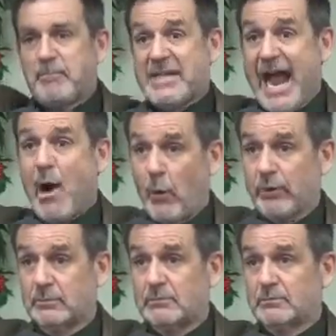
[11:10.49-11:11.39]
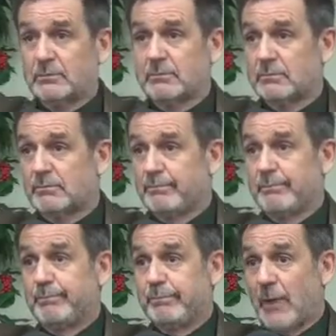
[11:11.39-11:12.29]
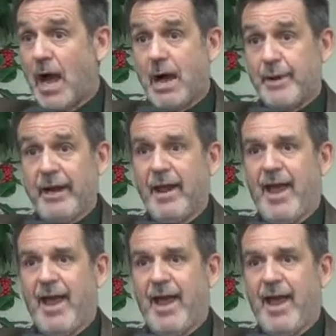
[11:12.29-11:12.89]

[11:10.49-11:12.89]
tower. I mean,